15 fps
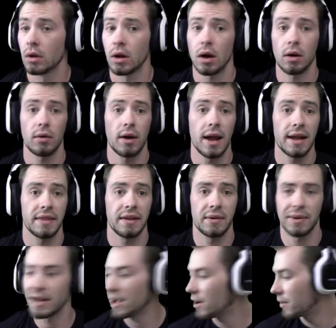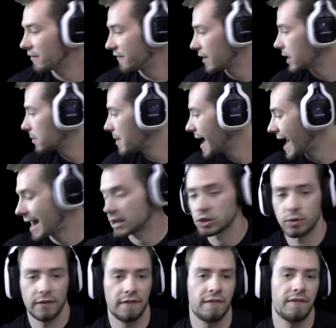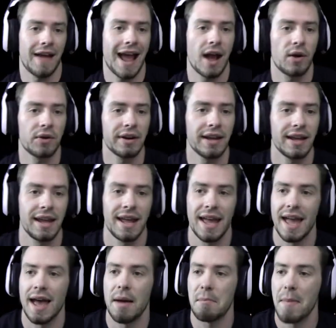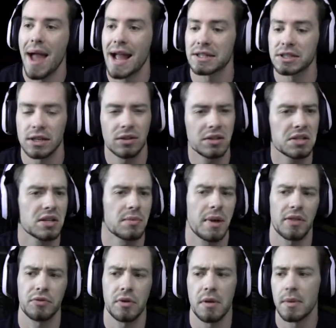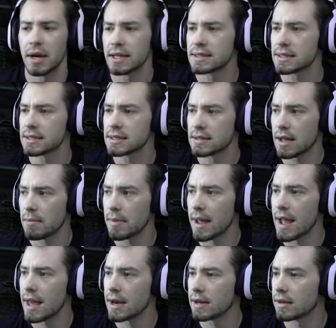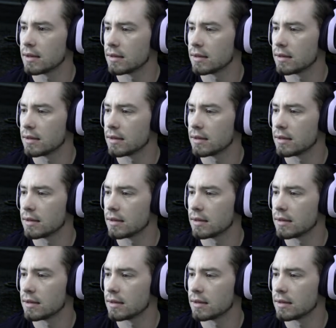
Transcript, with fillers: All right, there we go. We found a match. We found a match. It only took about 3 minutes. It's not bad.